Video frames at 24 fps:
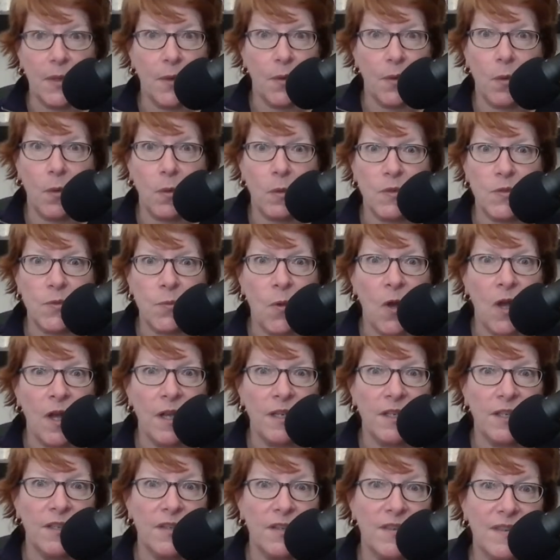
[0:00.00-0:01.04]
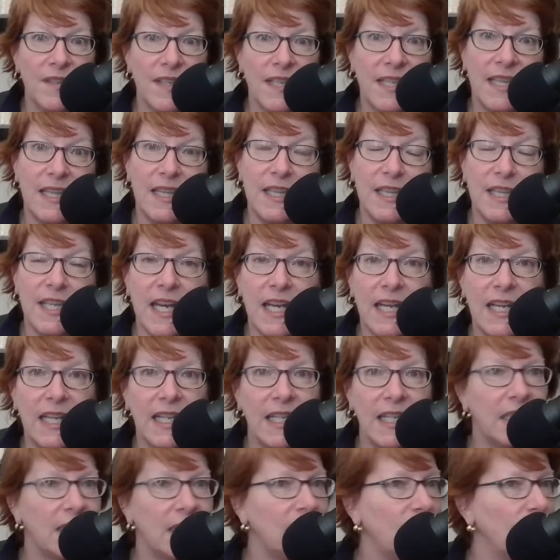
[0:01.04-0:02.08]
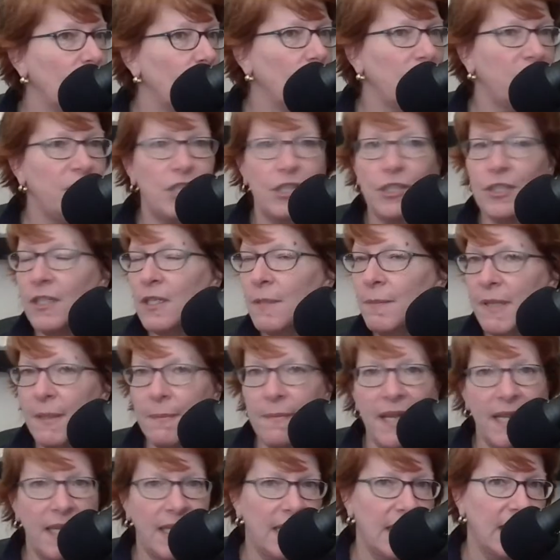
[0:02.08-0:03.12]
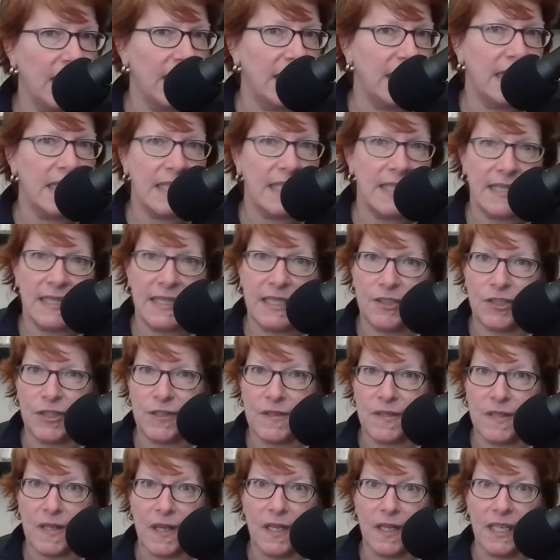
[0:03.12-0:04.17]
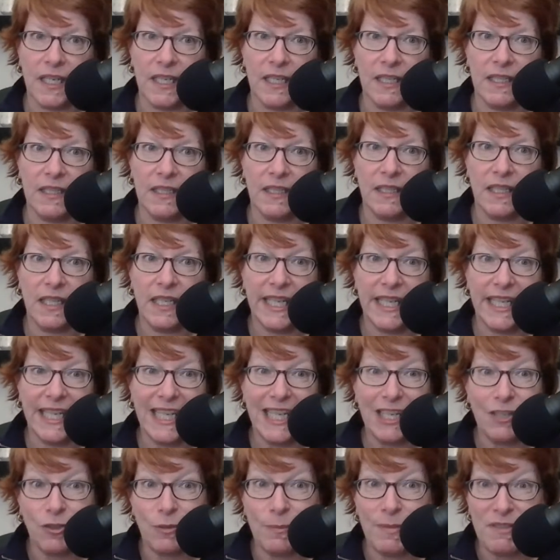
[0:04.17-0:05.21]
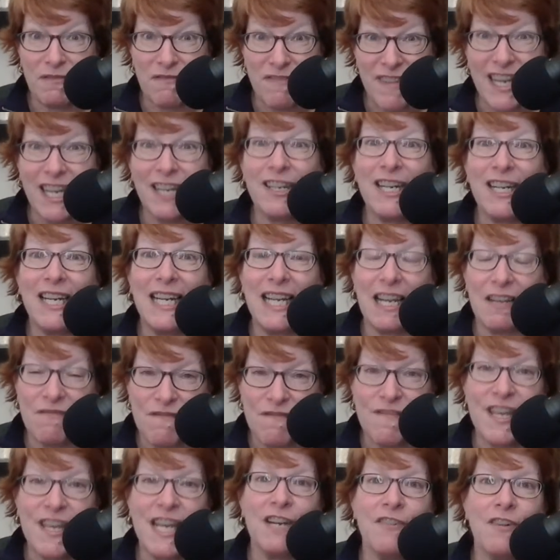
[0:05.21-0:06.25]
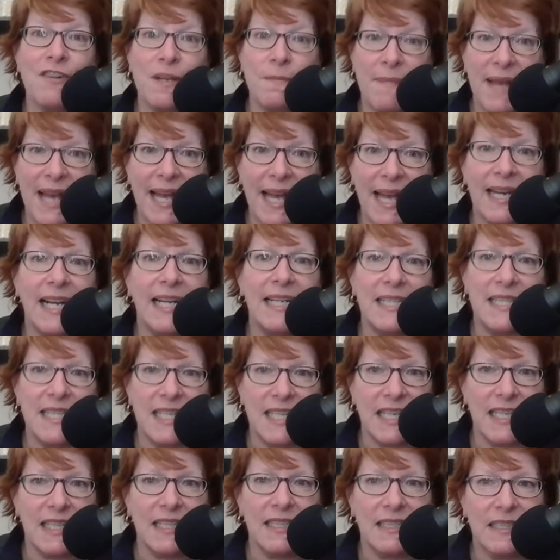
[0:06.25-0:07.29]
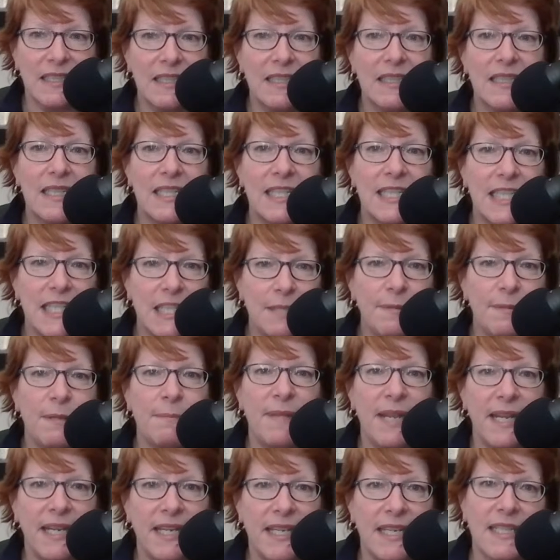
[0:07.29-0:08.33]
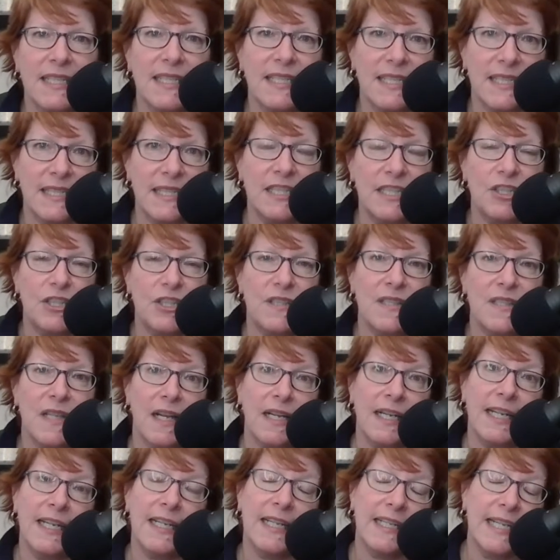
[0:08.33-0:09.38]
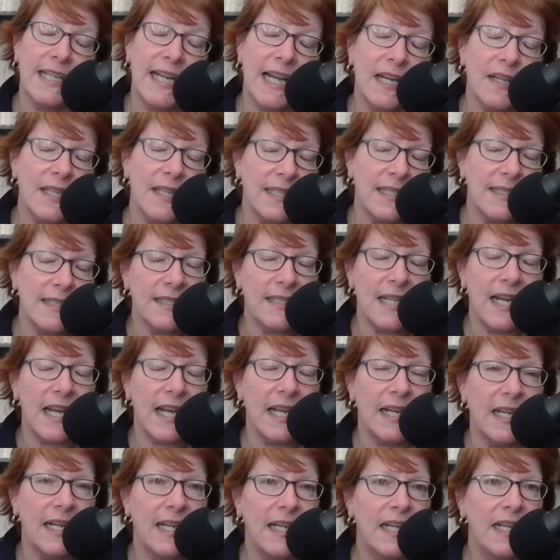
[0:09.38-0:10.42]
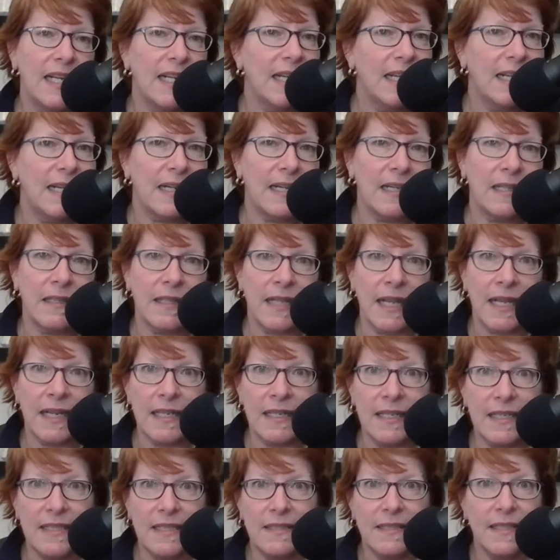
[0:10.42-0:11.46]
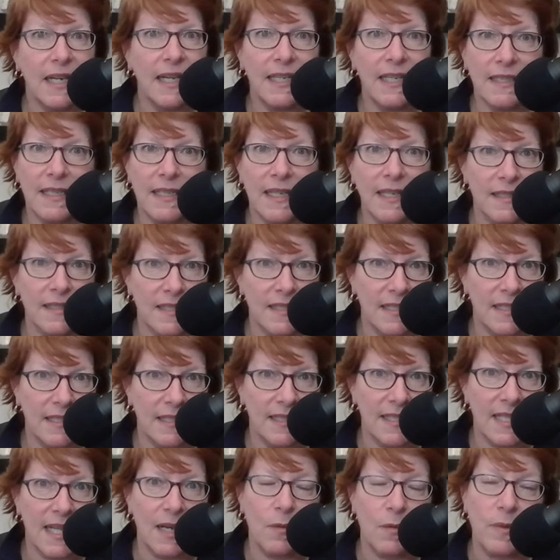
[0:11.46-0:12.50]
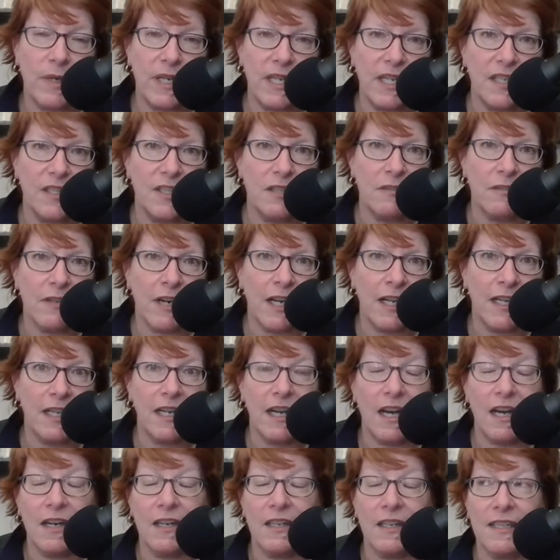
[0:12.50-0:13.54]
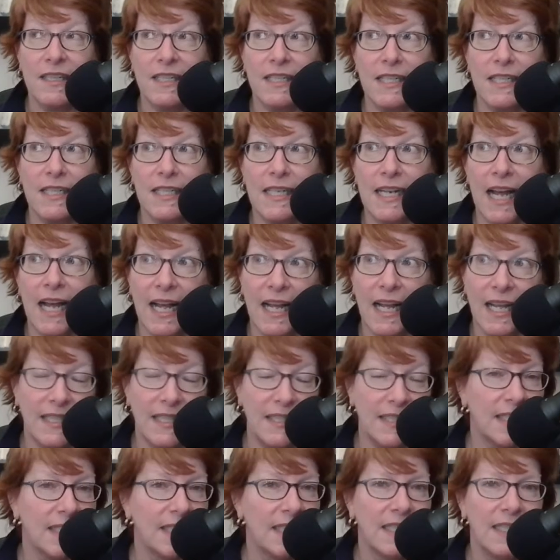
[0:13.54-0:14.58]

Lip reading: holds water, then we shouldn't be making any decisions on it. It would be a very bad idea to be making decisions on it. Now, that said, a lot of these diagnostics that we need to run are not